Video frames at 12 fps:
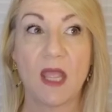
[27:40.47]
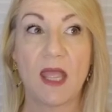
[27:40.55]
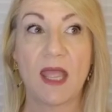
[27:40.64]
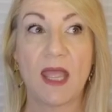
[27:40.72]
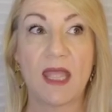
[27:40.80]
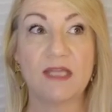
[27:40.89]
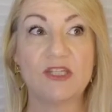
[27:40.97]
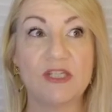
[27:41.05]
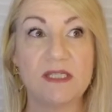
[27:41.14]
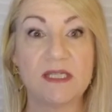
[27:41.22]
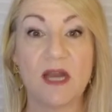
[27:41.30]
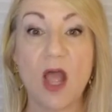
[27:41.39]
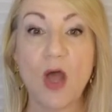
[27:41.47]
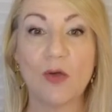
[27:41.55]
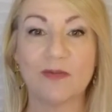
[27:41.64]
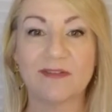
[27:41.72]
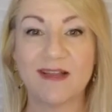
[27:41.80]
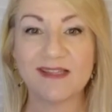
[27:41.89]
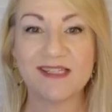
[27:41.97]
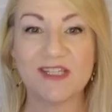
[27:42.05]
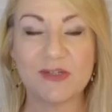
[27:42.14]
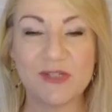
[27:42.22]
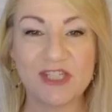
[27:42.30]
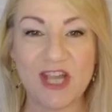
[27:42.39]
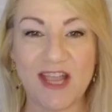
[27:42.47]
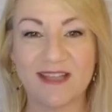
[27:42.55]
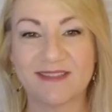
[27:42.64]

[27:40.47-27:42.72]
And she said, Oh, I'll send you a check.